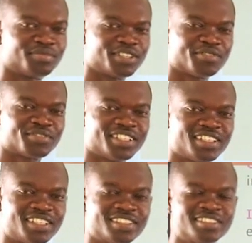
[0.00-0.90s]
Breathe
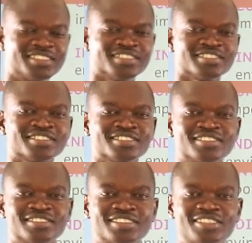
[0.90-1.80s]
in,
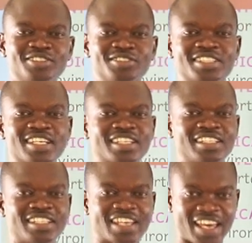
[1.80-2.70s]
you take
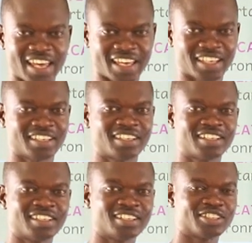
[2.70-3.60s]
in air
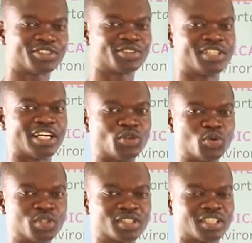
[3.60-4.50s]
through the
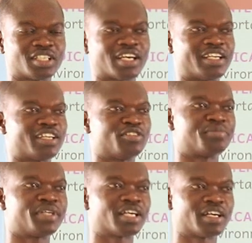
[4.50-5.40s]
nose, and then you
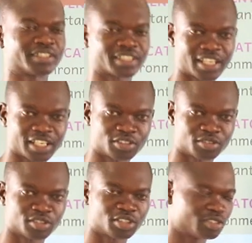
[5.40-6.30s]
bring out air
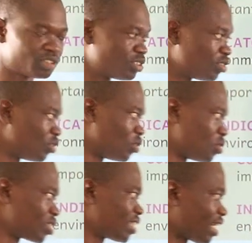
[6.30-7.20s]
through the nose.